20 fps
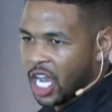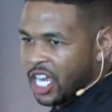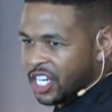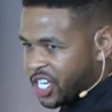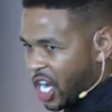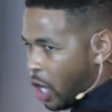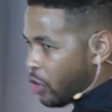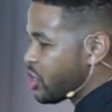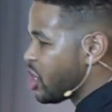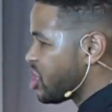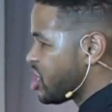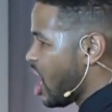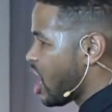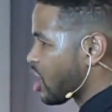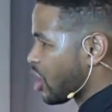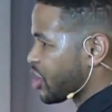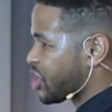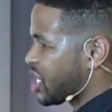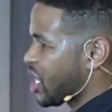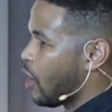tell your
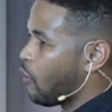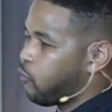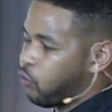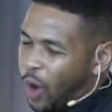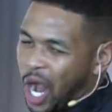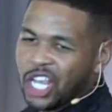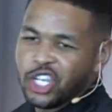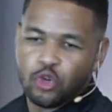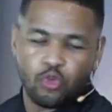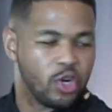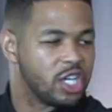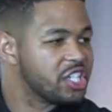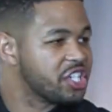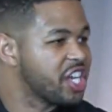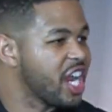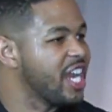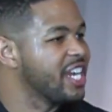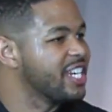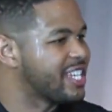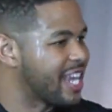younger self why you wouldn't
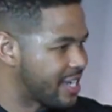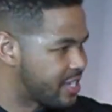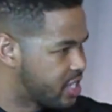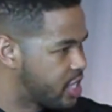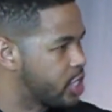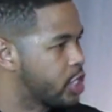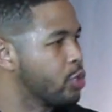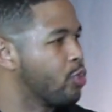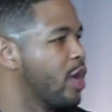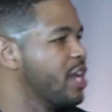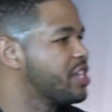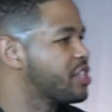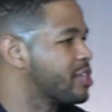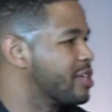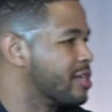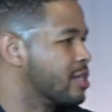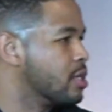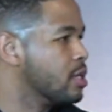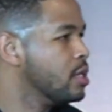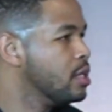change that
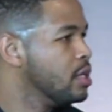situation